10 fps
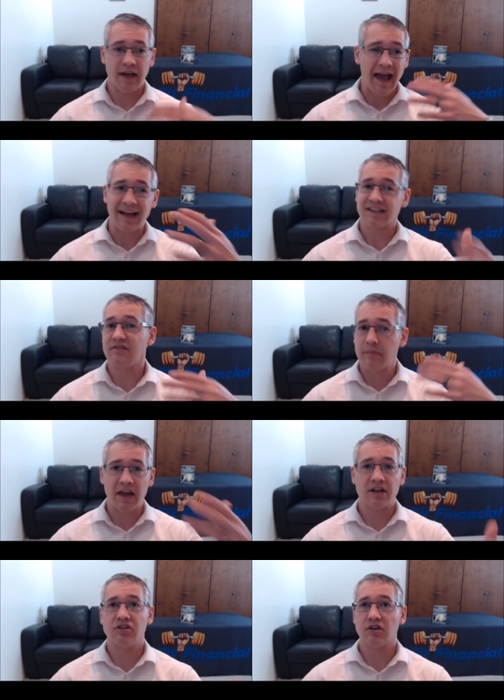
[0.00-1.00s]
active
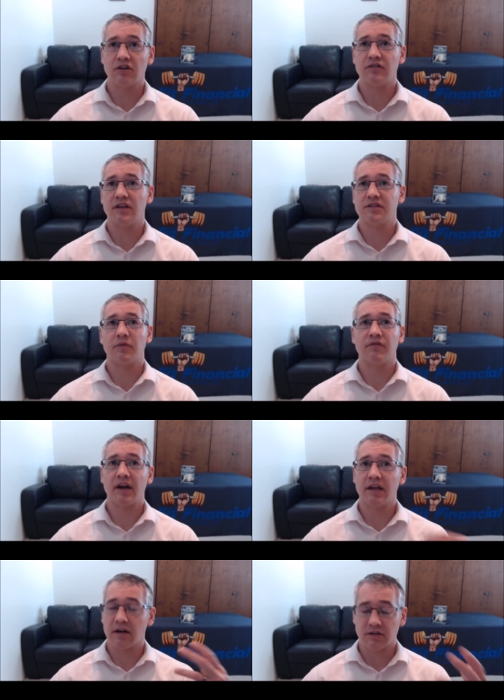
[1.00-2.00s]
manager that's
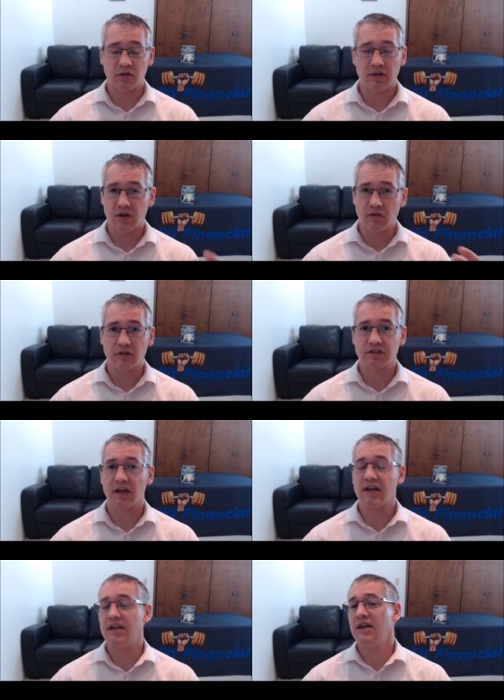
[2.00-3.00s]
providing ongoing
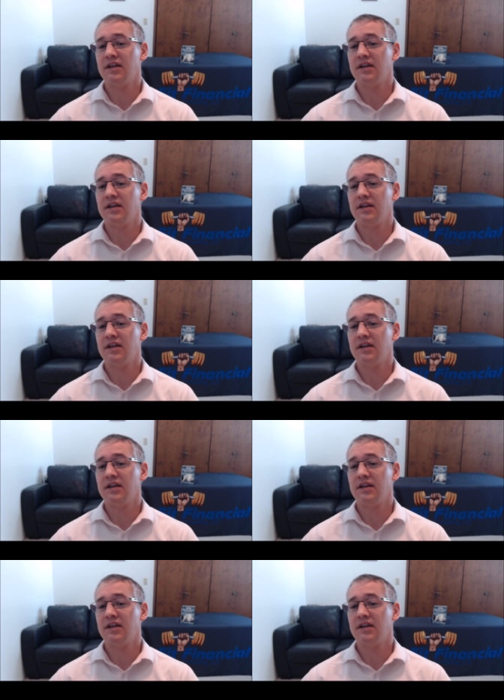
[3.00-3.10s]
oversight.